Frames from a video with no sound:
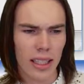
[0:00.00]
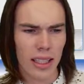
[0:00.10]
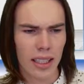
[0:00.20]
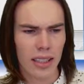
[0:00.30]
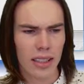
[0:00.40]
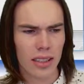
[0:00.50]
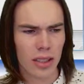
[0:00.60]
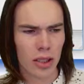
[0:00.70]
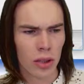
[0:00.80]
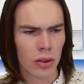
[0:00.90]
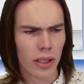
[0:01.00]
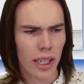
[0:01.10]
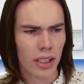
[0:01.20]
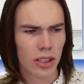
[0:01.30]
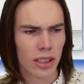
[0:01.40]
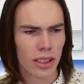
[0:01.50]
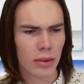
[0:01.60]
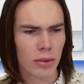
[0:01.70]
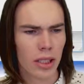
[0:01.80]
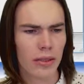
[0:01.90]
They do actually
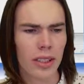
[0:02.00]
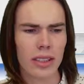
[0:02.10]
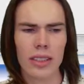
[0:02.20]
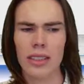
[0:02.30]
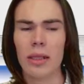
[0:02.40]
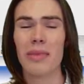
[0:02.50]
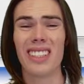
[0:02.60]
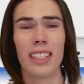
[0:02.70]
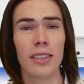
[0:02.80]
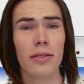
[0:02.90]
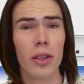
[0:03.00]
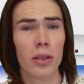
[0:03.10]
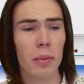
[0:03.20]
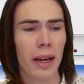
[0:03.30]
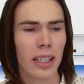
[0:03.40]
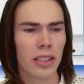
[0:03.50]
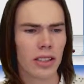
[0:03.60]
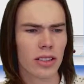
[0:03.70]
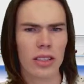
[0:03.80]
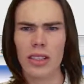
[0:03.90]
seem to give us some default
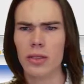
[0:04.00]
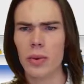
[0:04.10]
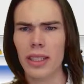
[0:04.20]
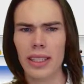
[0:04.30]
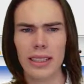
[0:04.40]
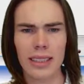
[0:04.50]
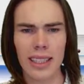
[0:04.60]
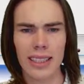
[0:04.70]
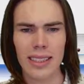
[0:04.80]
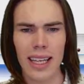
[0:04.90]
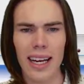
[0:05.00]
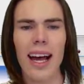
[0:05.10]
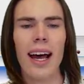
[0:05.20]
pages, so let's quickly test that